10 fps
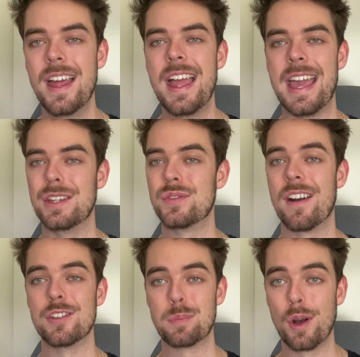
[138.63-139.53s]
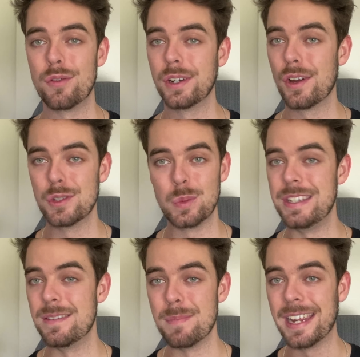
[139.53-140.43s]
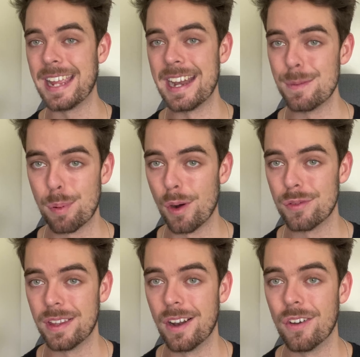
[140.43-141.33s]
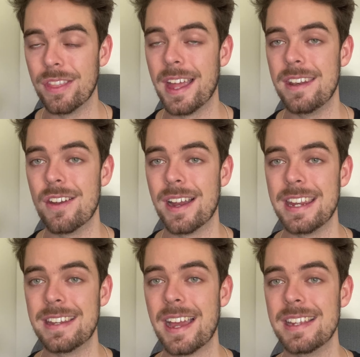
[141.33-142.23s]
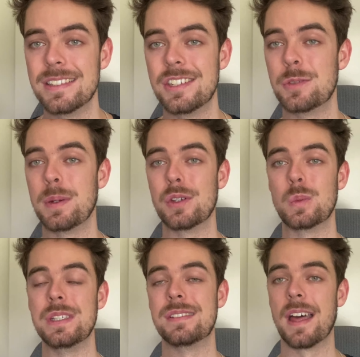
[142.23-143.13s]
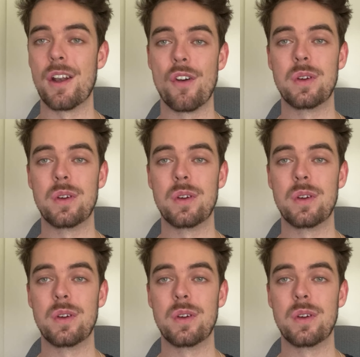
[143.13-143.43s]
And as far as profit goes, we didn't make any profit on that 90 days just because we started off,